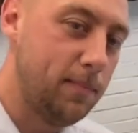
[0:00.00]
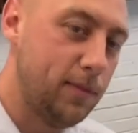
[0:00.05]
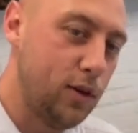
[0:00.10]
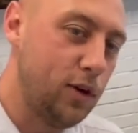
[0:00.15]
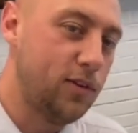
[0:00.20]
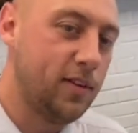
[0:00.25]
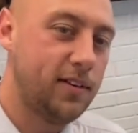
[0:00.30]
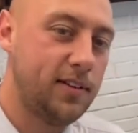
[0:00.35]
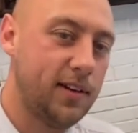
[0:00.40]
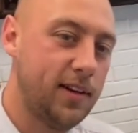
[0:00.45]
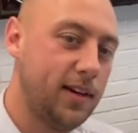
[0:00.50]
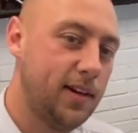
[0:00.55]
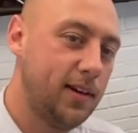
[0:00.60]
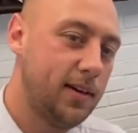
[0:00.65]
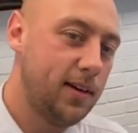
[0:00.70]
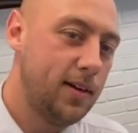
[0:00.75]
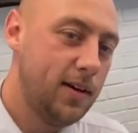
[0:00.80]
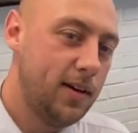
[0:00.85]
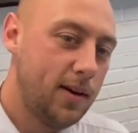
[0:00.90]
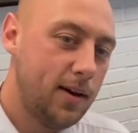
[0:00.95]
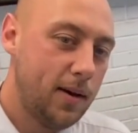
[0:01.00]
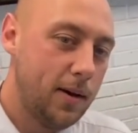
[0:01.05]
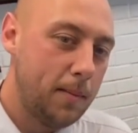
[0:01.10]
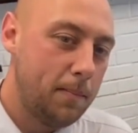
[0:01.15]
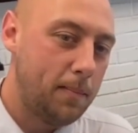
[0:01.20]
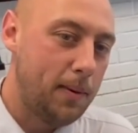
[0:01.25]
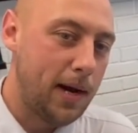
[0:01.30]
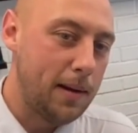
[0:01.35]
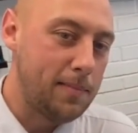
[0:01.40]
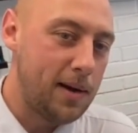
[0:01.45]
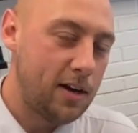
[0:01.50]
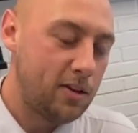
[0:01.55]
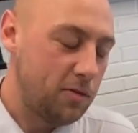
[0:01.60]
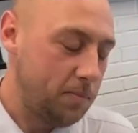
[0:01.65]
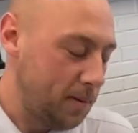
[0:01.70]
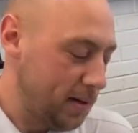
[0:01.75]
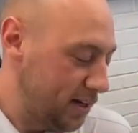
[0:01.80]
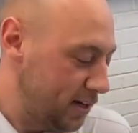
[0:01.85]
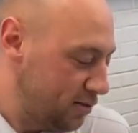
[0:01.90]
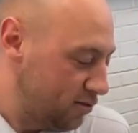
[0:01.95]
the other day by
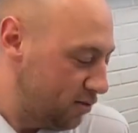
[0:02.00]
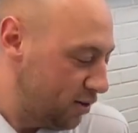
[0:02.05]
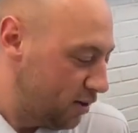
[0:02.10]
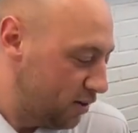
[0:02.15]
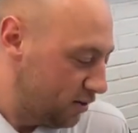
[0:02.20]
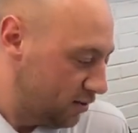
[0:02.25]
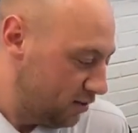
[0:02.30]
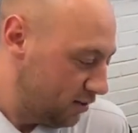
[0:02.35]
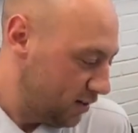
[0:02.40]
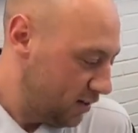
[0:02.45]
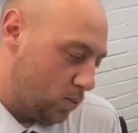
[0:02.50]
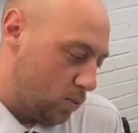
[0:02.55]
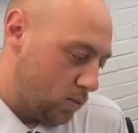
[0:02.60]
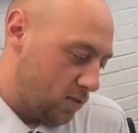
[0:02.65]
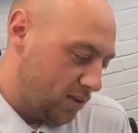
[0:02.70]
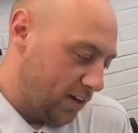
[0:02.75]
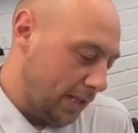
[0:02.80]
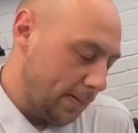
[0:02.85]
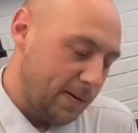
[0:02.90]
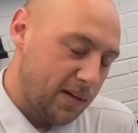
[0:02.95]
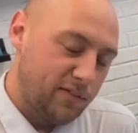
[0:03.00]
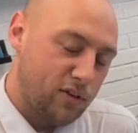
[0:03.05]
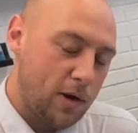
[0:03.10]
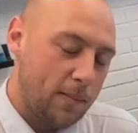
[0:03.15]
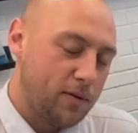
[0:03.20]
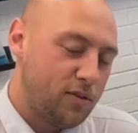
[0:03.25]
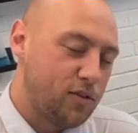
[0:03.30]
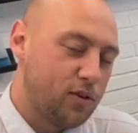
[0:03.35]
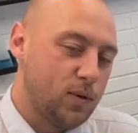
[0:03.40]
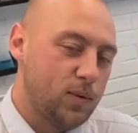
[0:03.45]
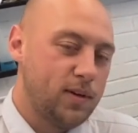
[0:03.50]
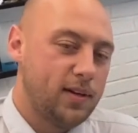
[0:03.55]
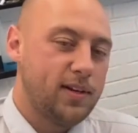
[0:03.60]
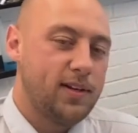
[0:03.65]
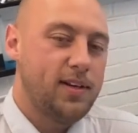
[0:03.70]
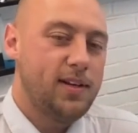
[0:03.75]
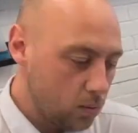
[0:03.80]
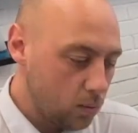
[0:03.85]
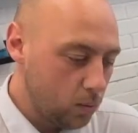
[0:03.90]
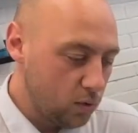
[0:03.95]
Maxpeedingrods with a little bit of an
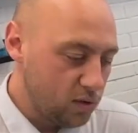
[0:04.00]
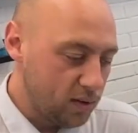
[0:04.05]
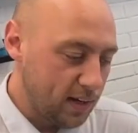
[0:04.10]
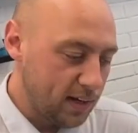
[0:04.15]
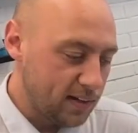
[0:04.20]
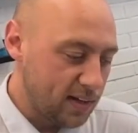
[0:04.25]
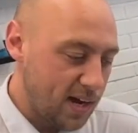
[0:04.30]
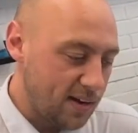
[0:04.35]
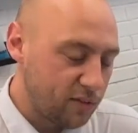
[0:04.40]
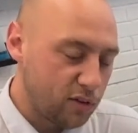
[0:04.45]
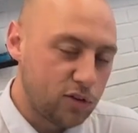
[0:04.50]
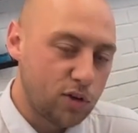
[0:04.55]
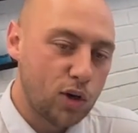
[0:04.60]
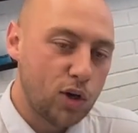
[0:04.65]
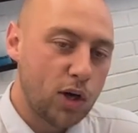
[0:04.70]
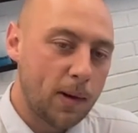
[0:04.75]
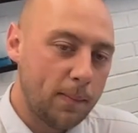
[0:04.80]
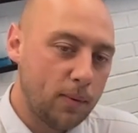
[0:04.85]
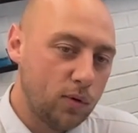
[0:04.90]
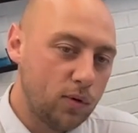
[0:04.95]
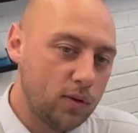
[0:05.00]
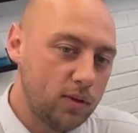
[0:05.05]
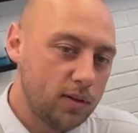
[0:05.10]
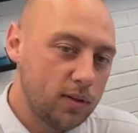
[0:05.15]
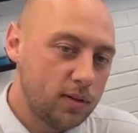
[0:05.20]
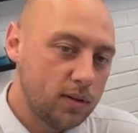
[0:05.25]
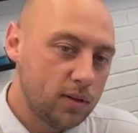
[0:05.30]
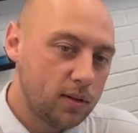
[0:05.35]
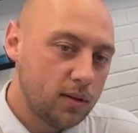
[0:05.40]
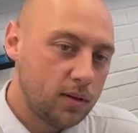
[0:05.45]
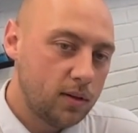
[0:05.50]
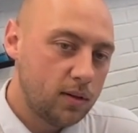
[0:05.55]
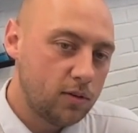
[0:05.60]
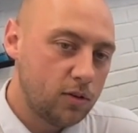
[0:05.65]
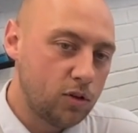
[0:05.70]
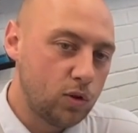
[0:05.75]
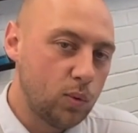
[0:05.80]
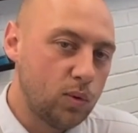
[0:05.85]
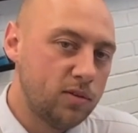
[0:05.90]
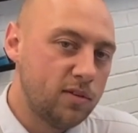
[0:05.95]
opportunity. Would you like to have a turbo to
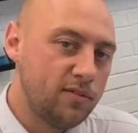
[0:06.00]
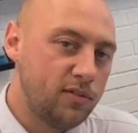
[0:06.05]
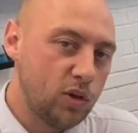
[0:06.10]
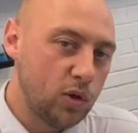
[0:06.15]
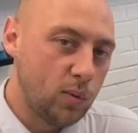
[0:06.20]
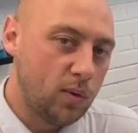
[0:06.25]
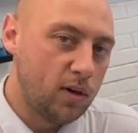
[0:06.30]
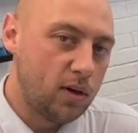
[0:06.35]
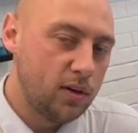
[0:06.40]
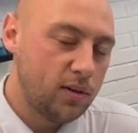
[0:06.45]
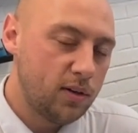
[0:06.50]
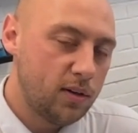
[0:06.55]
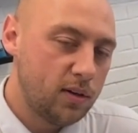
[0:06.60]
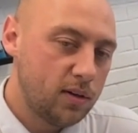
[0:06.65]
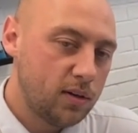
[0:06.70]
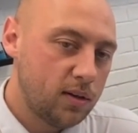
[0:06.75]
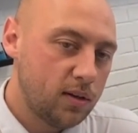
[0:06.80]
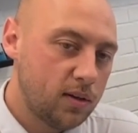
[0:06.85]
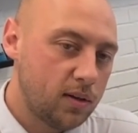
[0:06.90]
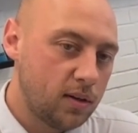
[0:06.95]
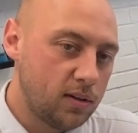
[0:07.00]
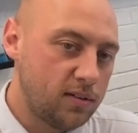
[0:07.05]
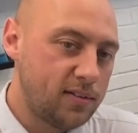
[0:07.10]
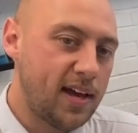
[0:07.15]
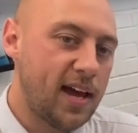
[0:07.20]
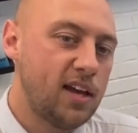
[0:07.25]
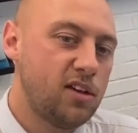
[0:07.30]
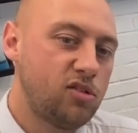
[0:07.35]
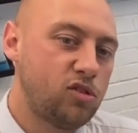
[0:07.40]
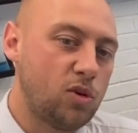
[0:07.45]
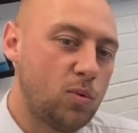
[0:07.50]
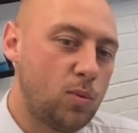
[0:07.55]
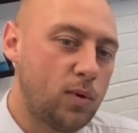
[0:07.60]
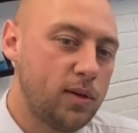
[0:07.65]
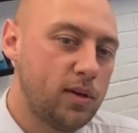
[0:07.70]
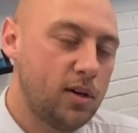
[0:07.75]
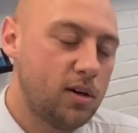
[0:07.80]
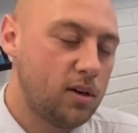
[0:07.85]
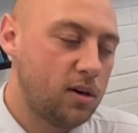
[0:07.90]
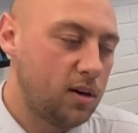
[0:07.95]
do a review on and test on one of
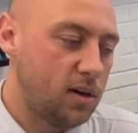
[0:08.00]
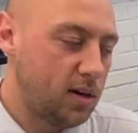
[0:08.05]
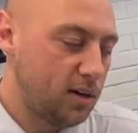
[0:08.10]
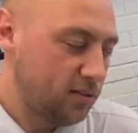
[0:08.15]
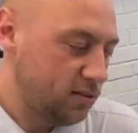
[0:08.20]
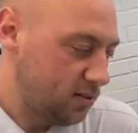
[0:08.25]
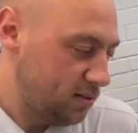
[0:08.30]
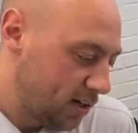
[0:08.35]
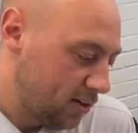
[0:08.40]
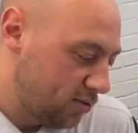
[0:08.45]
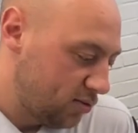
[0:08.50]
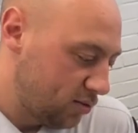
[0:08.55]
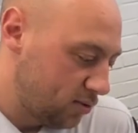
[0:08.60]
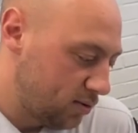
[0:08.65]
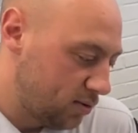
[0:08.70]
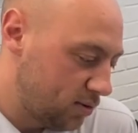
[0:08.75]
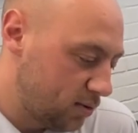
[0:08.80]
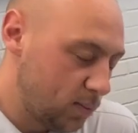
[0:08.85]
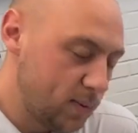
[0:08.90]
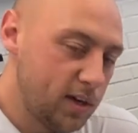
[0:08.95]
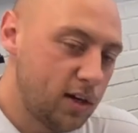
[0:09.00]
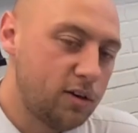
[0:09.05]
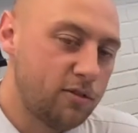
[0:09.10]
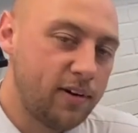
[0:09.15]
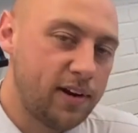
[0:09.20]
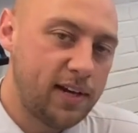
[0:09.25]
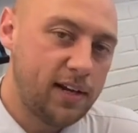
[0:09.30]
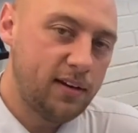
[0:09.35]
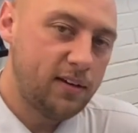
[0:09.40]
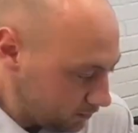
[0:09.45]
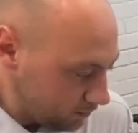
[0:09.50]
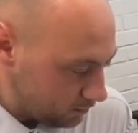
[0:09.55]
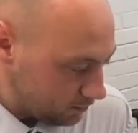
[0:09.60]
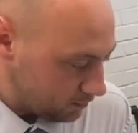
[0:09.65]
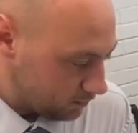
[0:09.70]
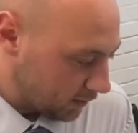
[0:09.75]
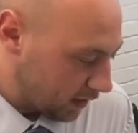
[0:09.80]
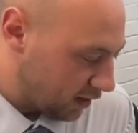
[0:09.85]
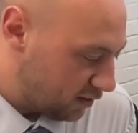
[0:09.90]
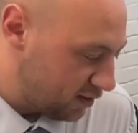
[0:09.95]
your cars? So we agreed.
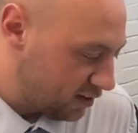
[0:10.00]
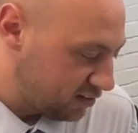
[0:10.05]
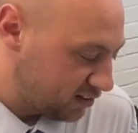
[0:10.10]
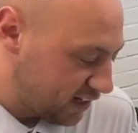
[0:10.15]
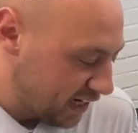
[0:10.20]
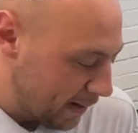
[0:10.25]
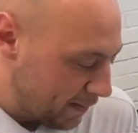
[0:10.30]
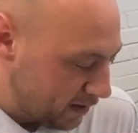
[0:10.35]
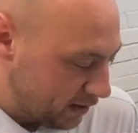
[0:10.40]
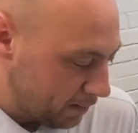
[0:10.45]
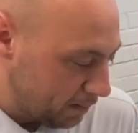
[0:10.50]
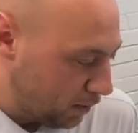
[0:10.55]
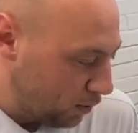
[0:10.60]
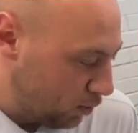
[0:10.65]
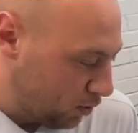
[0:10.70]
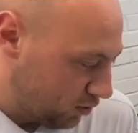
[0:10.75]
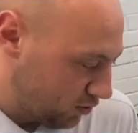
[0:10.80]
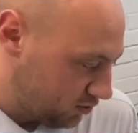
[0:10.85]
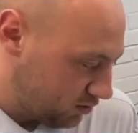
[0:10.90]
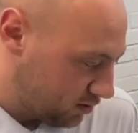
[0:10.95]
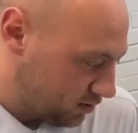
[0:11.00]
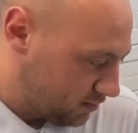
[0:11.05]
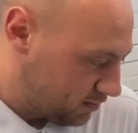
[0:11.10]
This came in the post.